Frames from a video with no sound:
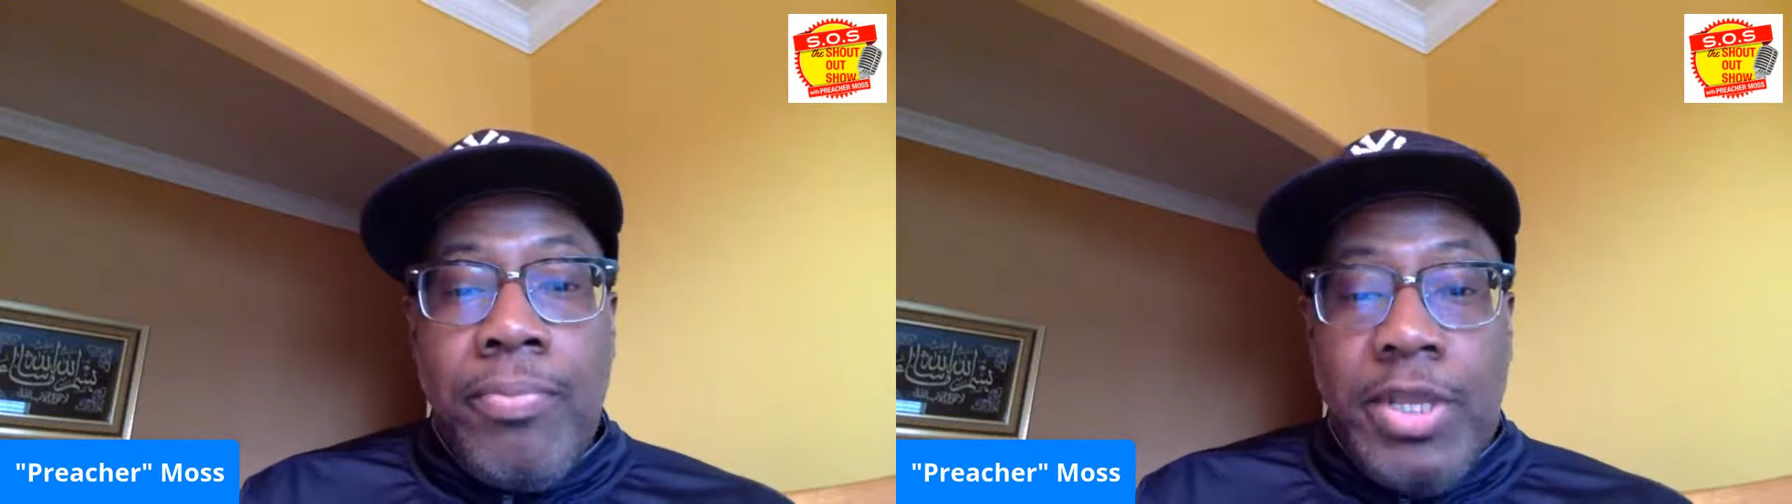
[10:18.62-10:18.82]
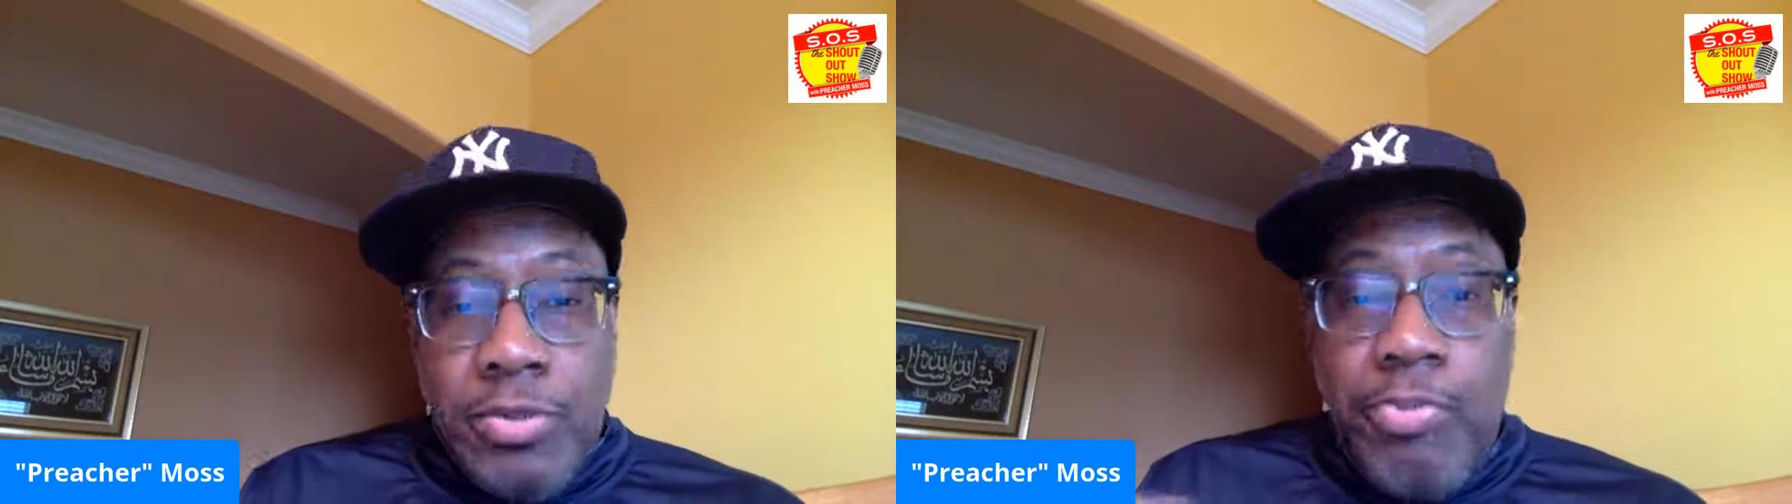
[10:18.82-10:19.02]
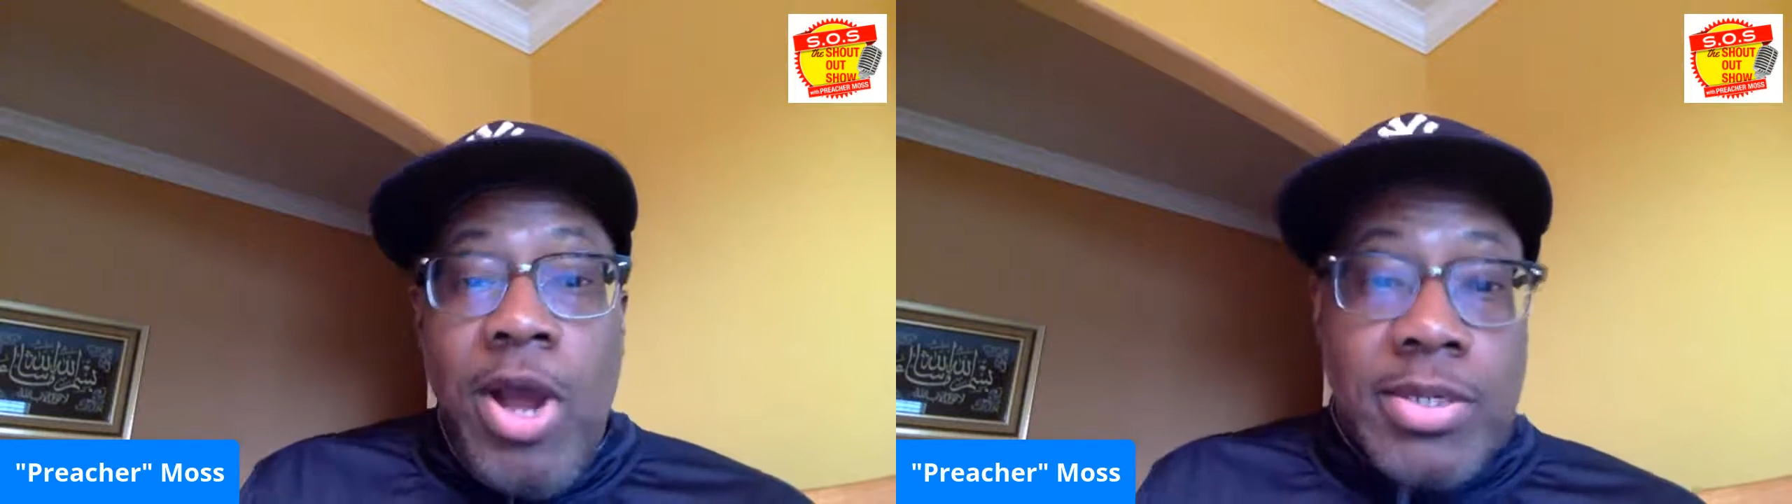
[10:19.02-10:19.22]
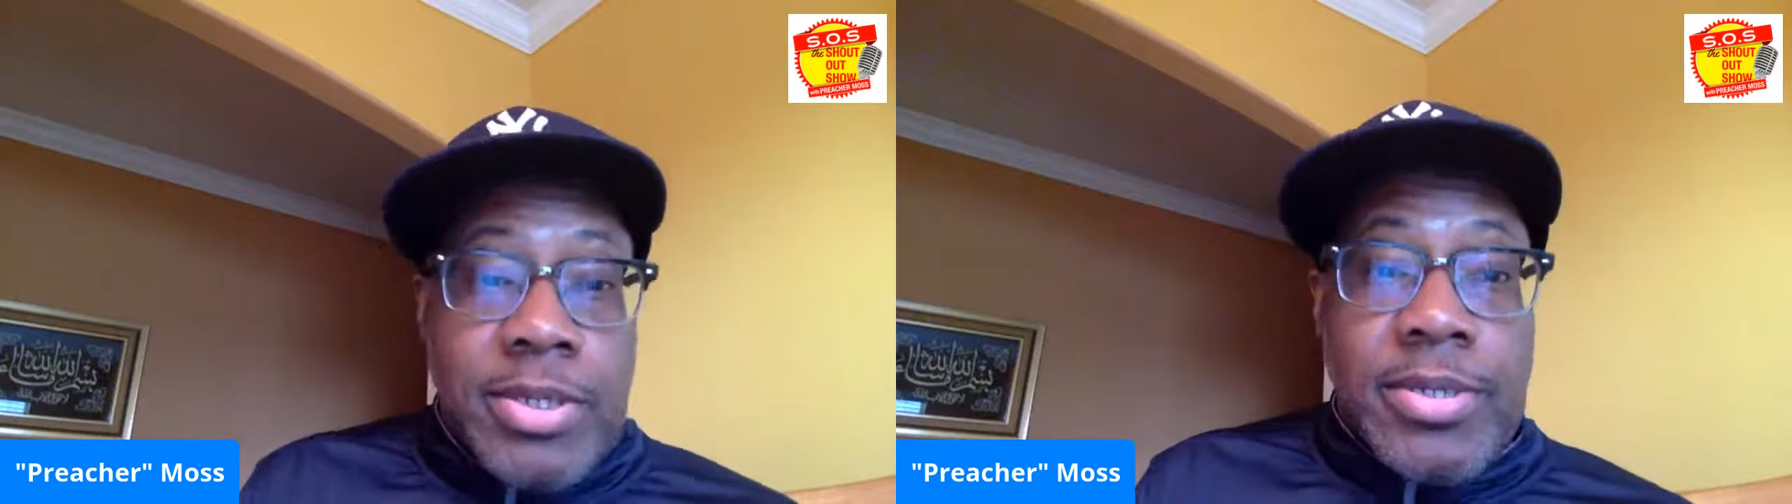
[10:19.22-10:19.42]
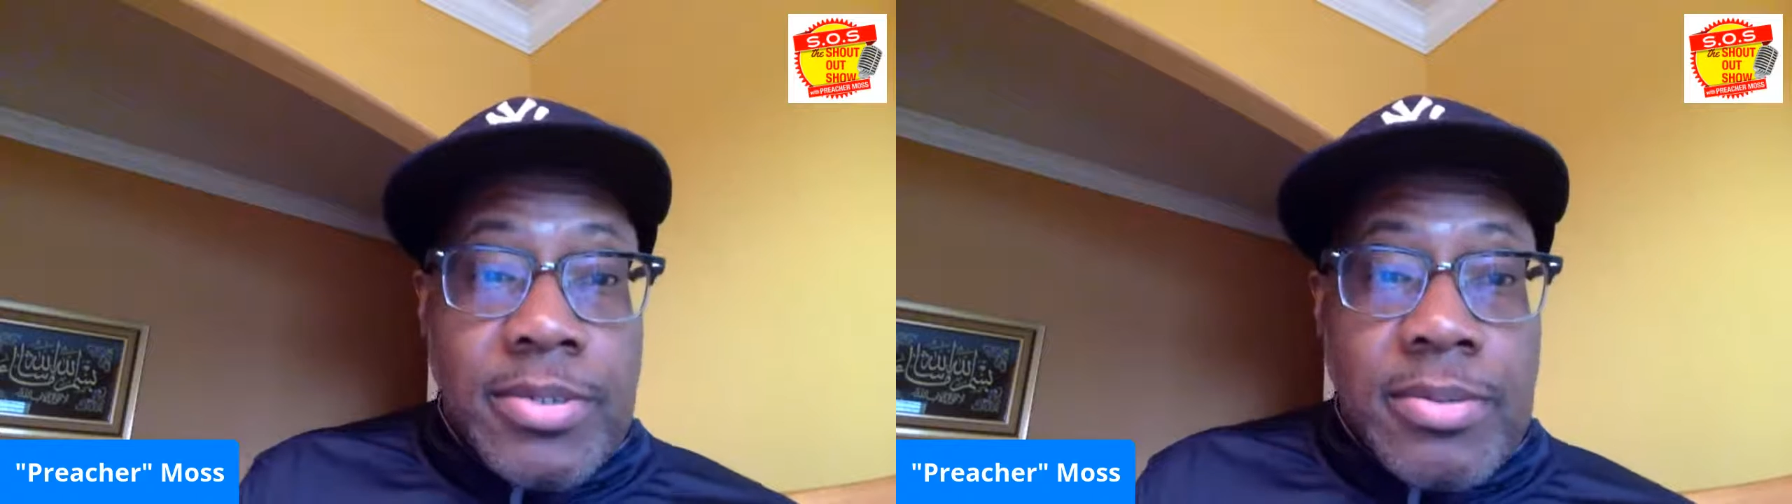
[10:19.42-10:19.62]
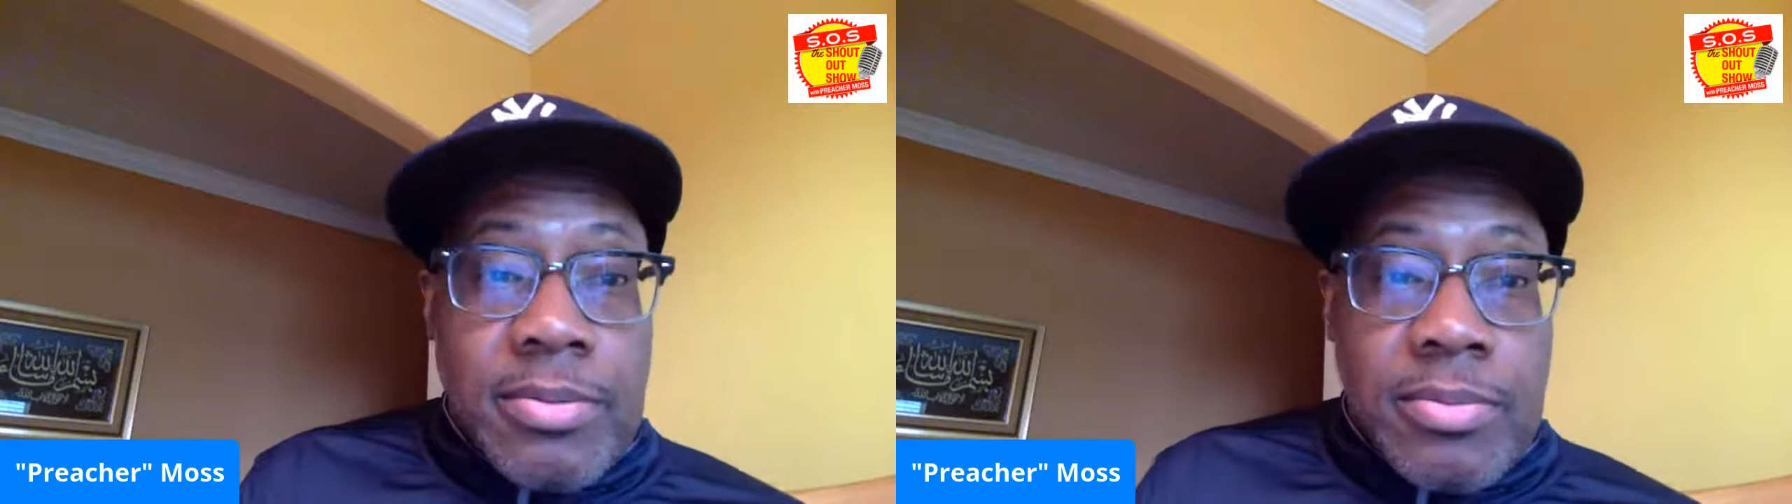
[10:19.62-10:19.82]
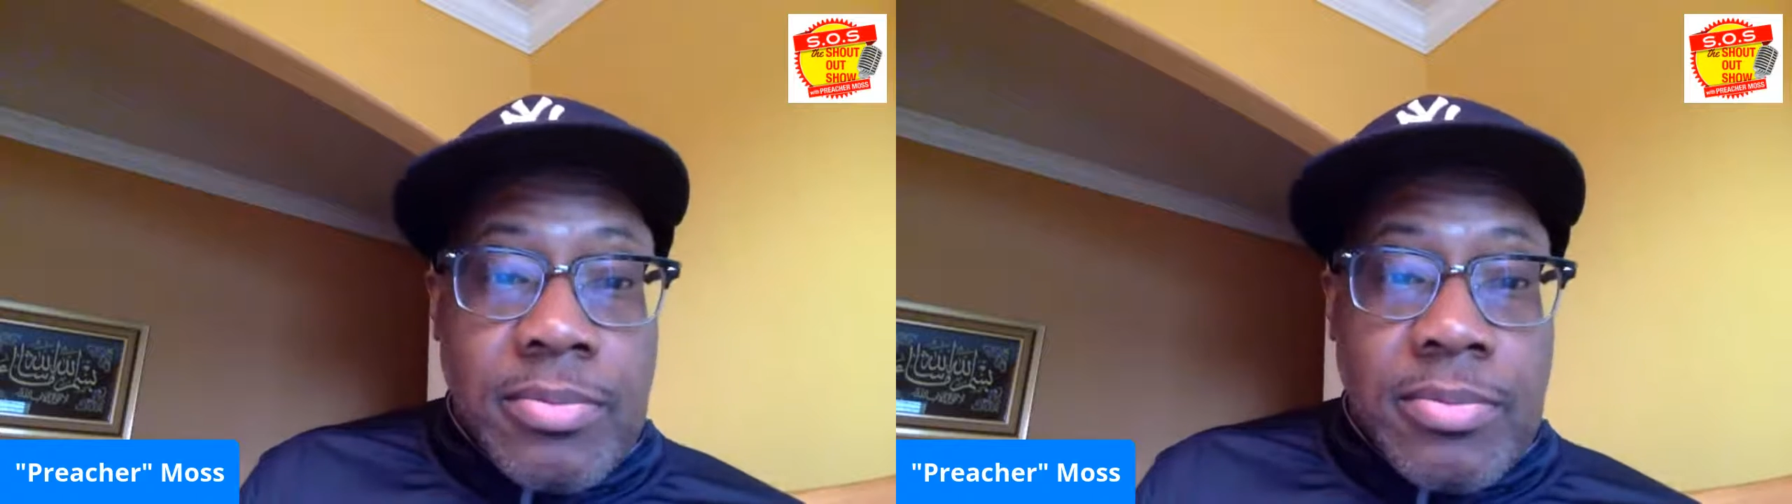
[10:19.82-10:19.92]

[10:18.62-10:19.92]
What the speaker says: it's a process.